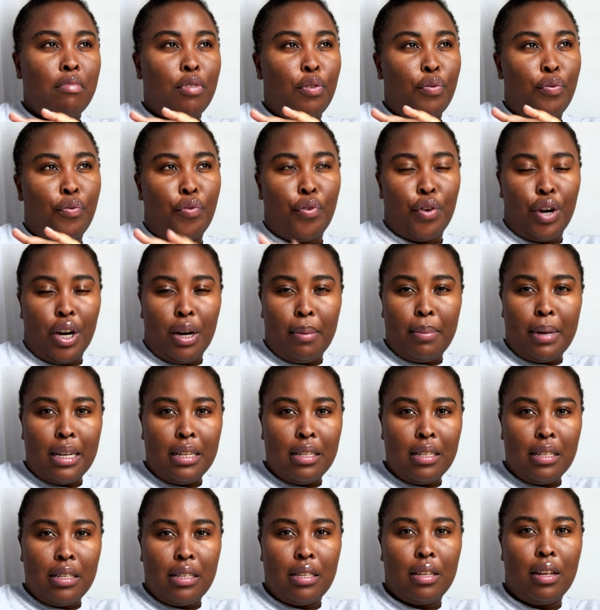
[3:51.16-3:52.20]
four
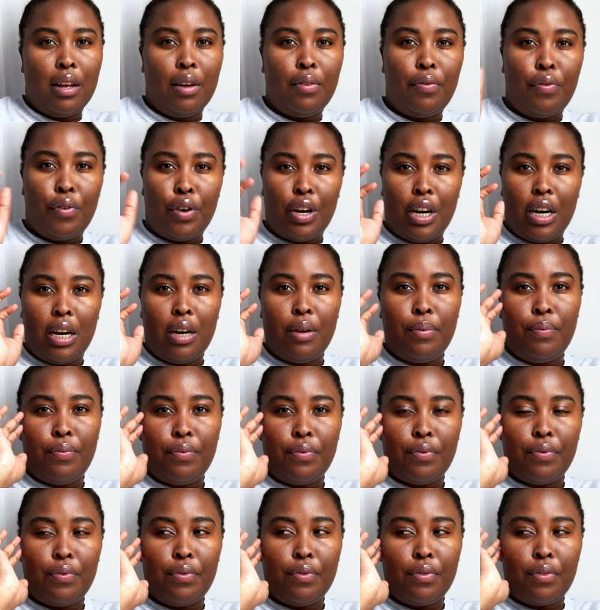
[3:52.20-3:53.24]
months, four,
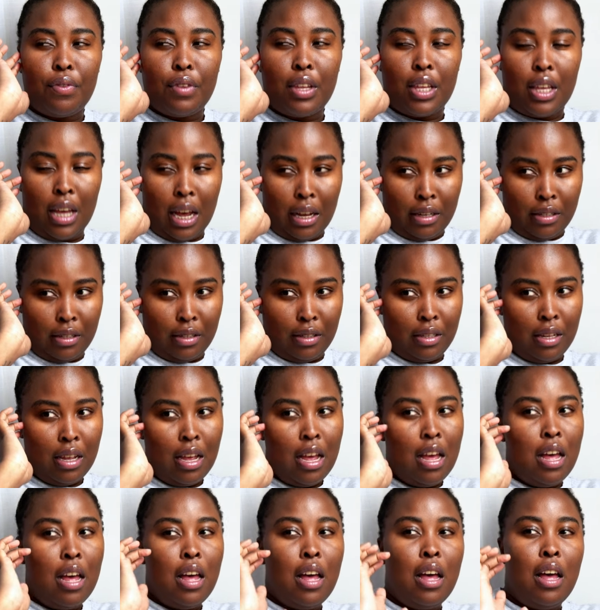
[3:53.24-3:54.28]
yes,
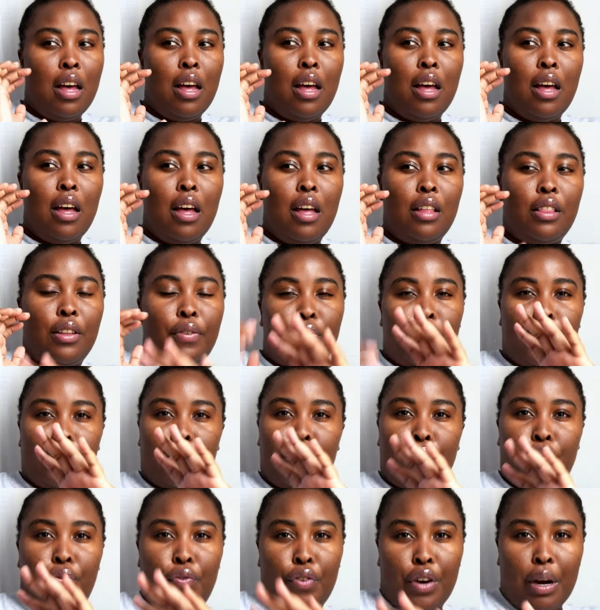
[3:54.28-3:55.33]
the
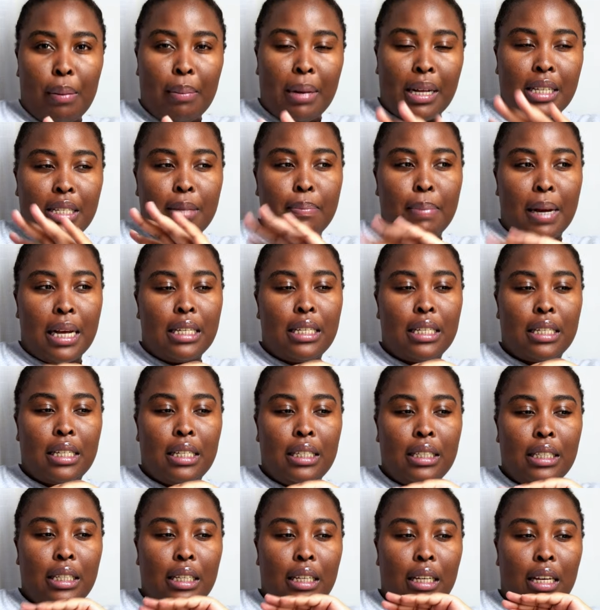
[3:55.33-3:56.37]
first four months,
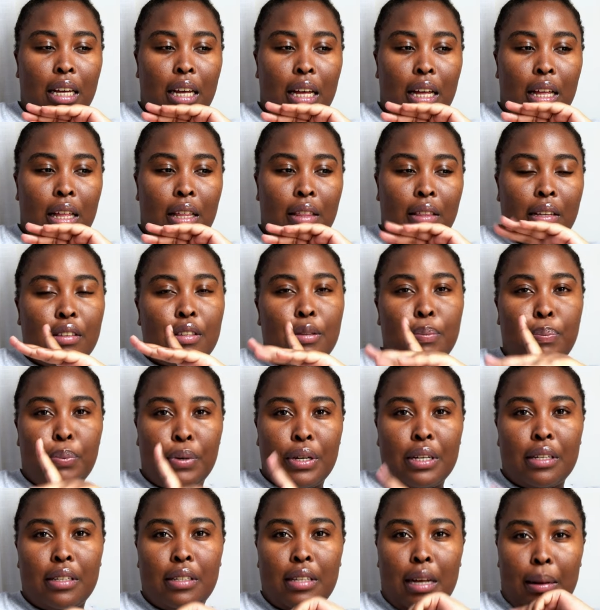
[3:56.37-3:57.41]
basically the
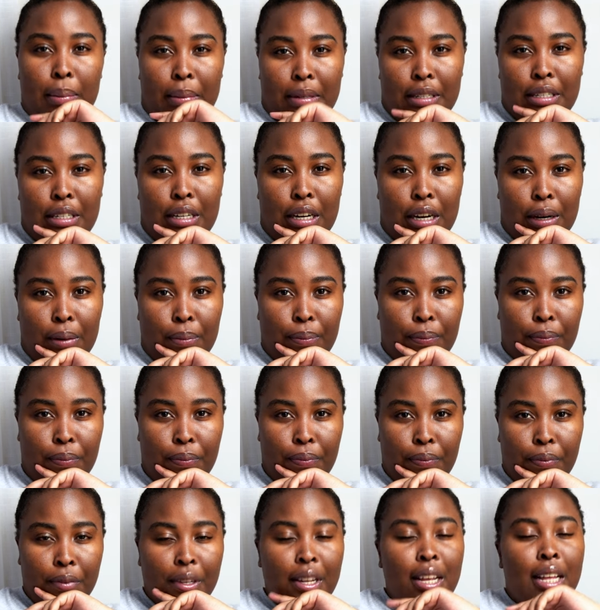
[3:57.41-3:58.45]
spring semester.
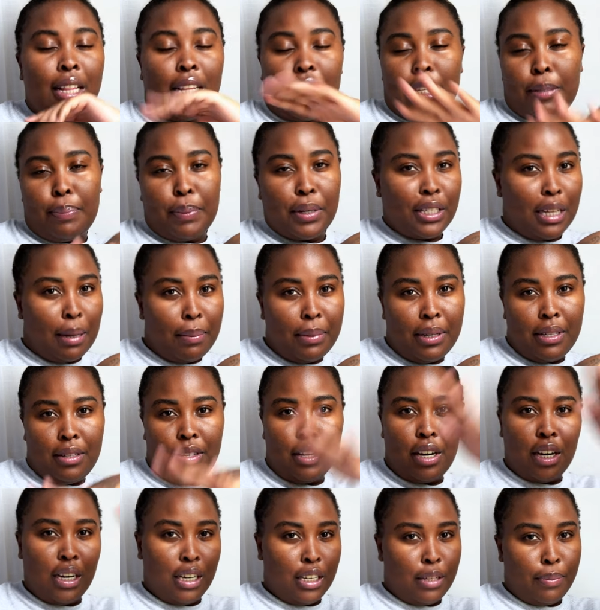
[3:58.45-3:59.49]
The spring
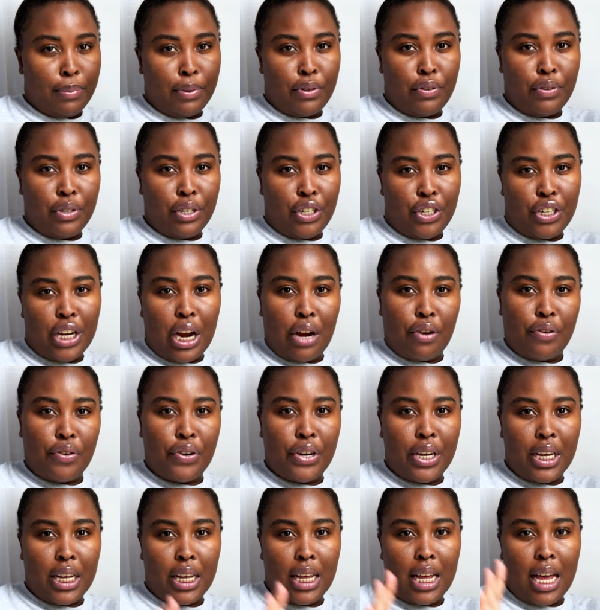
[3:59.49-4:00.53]
semester is between
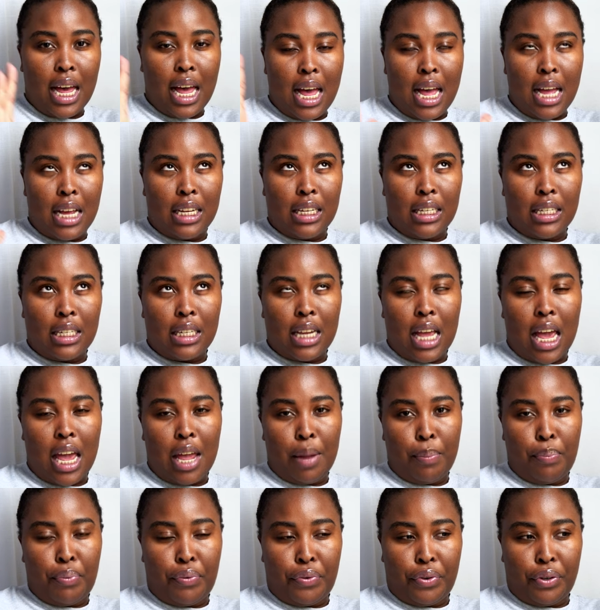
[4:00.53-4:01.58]
January and
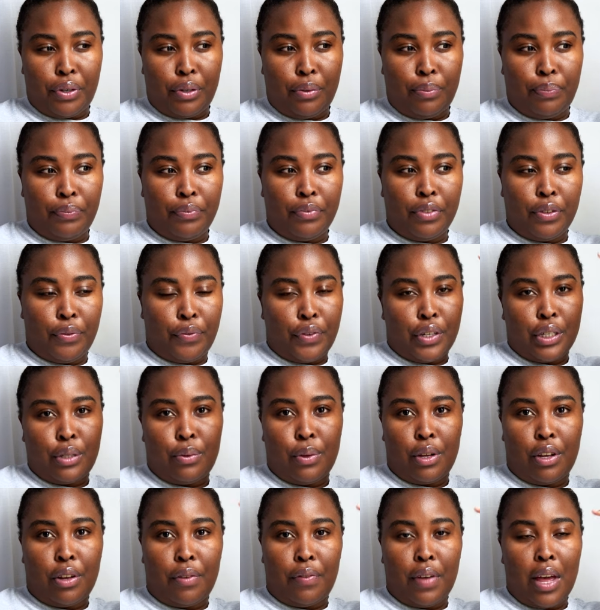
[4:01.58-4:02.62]
April, the first
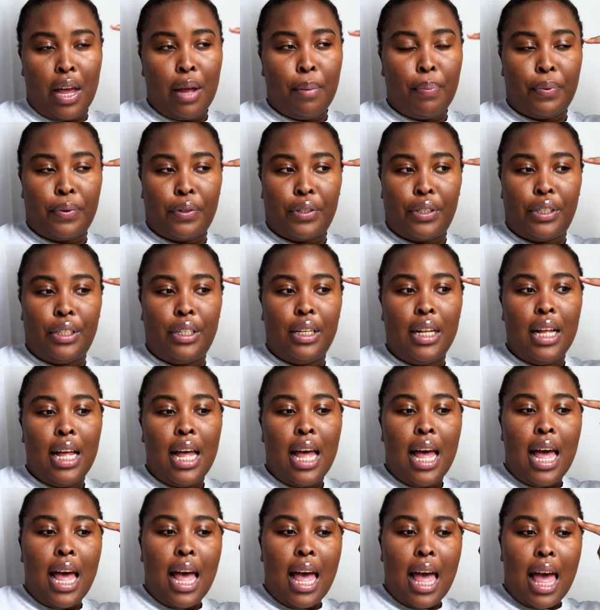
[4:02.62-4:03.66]
week of April,
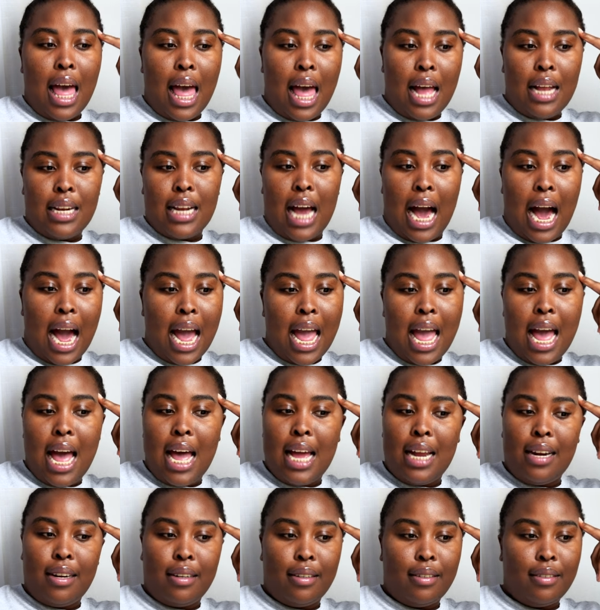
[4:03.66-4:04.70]
and I
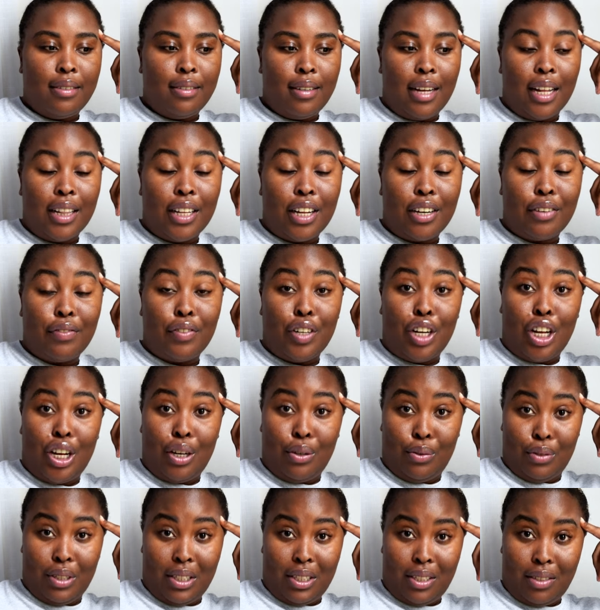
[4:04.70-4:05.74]
had a lot of
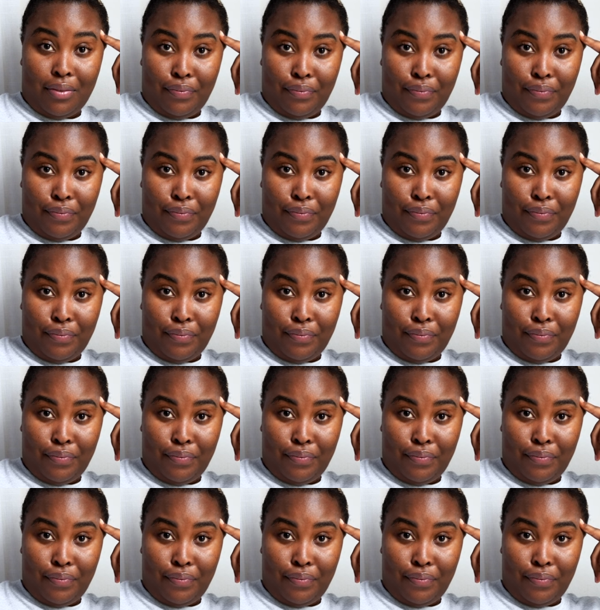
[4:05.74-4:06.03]
lows.